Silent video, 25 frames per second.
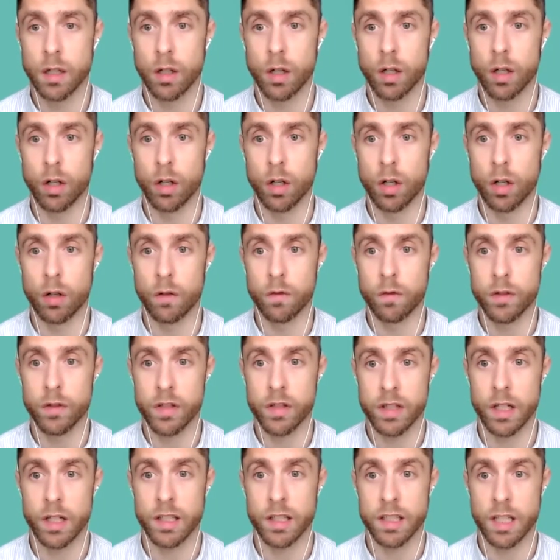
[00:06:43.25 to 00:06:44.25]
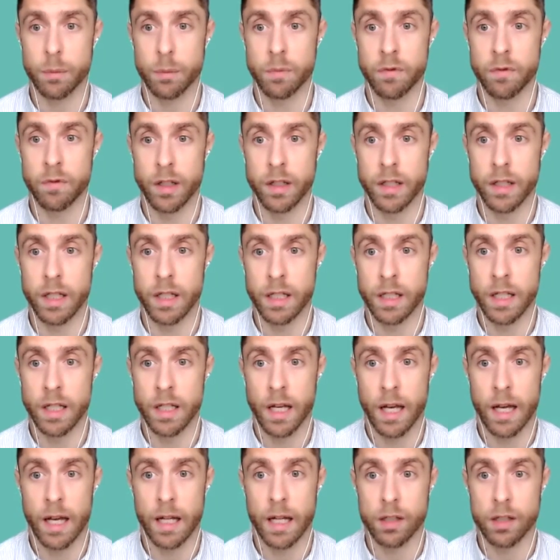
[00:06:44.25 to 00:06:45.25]
of startup funding
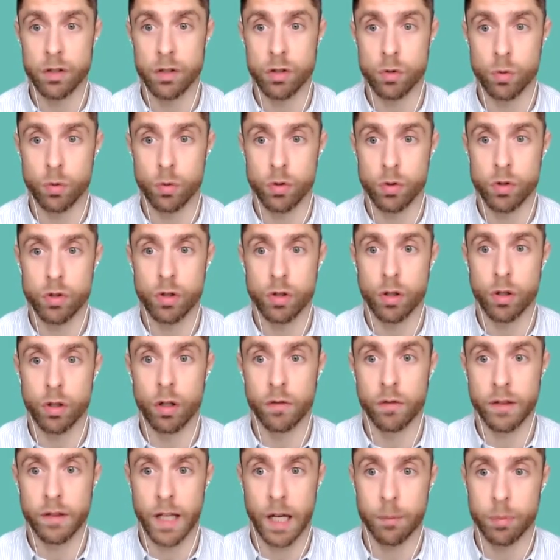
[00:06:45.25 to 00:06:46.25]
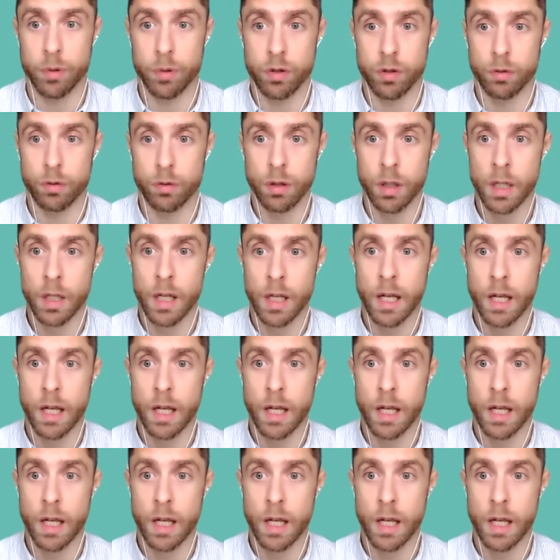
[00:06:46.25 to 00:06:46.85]
and source of capital,